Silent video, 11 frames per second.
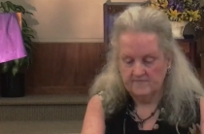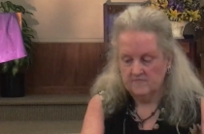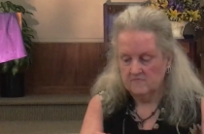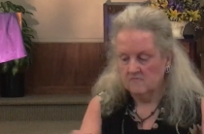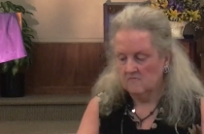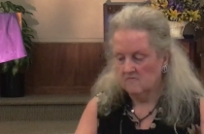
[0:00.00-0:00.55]

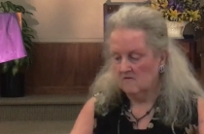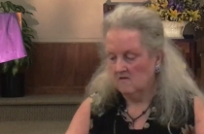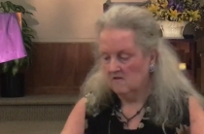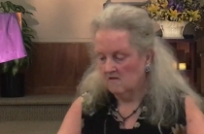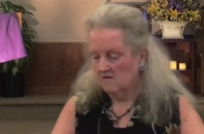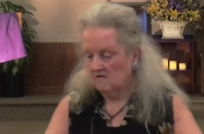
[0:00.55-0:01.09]

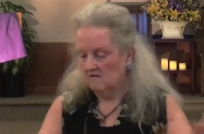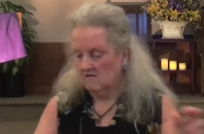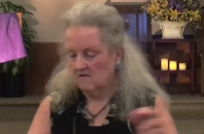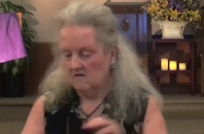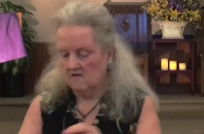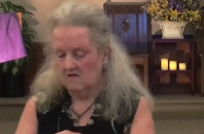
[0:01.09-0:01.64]

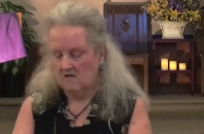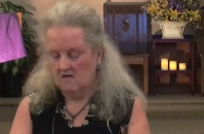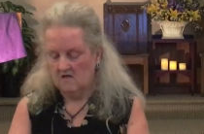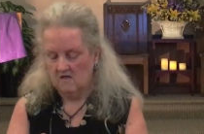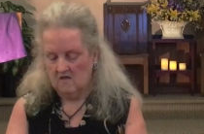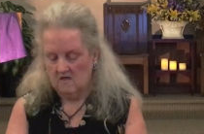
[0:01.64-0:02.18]

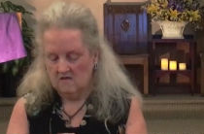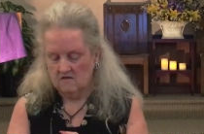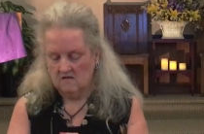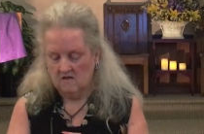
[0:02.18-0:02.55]
[no speech]